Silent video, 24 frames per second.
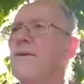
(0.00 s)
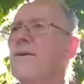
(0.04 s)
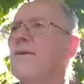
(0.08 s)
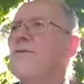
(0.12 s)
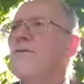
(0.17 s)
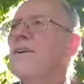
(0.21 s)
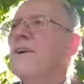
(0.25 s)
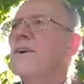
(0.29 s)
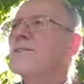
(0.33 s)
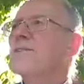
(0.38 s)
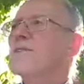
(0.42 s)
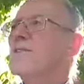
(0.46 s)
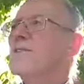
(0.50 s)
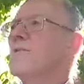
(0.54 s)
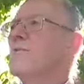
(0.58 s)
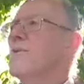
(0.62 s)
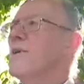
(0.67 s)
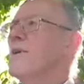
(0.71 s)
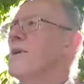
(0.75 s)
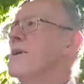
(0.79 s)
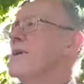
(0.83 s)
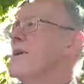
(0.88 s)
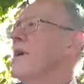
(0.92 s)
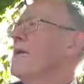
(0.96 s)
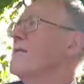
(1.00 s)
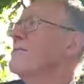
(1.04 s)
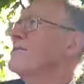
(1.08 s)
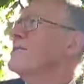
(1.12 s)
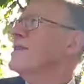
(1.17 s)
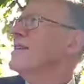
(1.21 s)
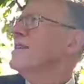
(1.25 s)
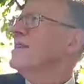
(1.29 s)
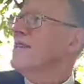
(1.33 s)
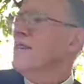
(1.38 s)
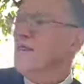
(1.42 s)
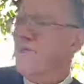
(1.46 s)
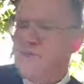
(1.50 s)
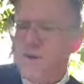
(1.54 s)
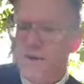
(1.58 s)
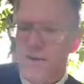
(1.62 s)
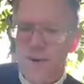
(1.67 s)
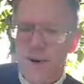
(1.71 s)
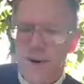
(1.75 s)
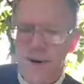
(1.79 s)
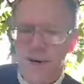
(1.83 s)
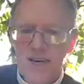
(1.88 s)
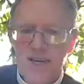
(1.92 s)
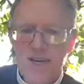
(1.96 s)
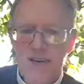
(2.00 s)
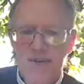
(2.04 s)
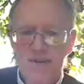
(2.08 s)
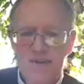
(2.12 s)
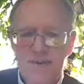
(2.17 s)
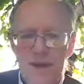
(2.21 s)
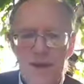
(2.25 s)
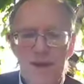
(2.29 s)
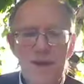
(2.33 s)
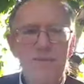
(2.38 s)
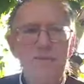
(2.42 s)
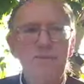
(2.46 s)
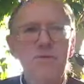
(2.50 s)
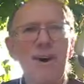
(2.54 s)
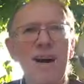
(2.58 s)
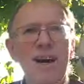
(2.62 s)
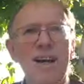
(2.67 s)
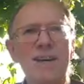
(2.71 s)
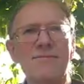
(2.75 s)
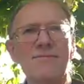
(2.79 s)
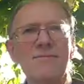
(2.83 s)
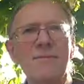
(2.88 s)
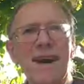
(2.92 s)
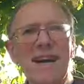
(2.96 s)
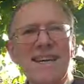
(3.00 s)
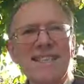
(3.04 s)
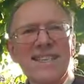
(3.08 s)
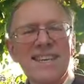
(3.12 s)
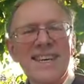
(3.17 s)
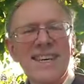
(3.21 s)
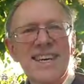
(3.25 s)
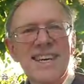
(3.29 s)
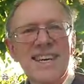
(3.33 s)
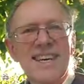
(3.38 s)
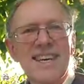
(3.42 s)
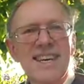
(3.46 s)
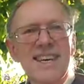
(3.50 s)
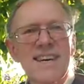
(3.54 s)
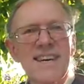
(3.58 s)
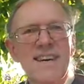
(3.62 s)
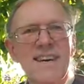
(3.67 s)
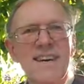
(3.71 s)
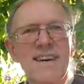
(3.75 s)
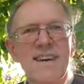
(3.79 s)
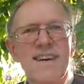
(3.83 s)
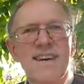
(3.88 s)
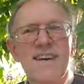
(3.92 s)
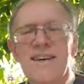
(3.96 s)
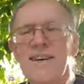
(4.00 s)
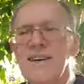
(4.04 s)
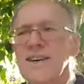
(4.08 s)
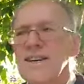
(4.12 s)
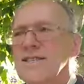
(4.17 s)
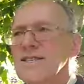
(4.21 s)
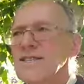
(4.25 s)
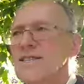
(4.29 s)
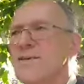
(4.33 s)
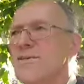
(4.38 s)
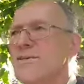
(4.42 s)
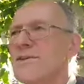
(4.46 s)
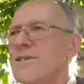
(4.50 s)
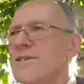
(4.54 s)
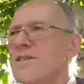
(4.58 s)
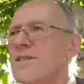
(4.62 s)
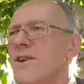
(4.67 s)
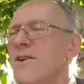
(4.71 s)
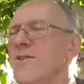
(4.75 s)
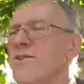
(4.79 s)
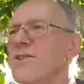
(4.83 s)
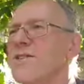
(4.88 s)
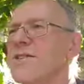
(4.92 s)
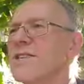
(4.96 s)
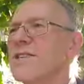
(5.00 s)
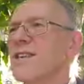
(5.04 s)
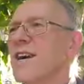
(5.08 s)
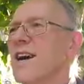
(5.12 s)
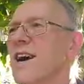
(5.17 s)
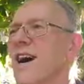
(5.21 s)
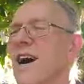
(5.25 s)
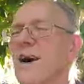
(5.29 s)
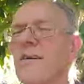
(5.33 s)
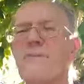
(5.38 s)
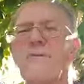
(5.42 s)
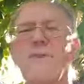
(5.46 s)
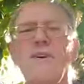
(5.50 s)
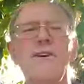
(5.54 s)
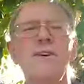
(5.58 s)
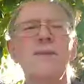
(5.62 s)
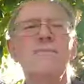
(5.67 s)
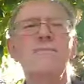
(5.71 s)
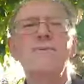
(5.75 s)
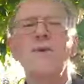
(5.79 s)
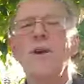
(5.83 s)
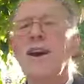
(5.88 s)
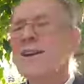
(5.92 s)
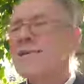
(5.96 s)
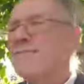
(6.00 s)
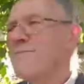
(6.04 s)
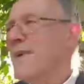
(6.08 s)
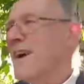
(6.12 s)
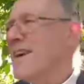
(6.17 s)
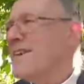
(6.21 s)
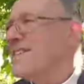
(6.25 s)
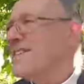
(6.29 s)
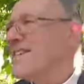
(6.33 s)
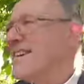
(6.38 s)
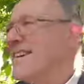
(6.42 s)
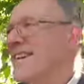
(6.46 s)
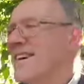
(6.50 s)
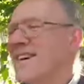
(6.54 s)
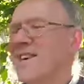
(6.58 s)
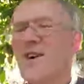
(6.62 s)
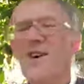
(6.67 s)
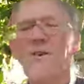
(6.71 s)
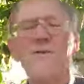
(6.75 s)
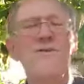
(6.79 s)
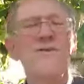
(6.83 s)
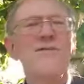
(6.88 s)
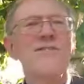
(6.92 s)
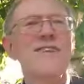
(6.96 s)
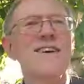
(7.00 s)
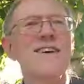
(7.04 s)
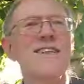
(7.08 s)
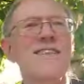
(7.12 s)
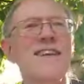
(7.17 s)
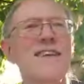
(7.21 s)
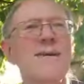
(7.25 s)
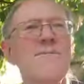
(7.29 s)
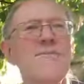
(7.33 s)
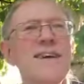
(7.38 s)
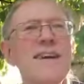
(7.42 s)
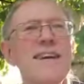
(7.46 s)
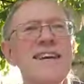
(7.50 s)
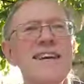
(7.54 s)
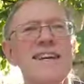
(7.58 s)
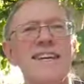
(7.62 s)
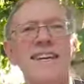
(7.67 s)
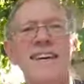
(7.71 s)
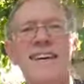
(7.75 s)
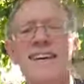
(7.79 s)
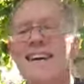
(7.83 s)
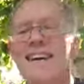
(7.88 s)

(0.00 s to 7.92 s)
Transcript: there's the word, I was thinking of the word pragmatic. Someone says, oh, I'm very pragmatic. And often that they mean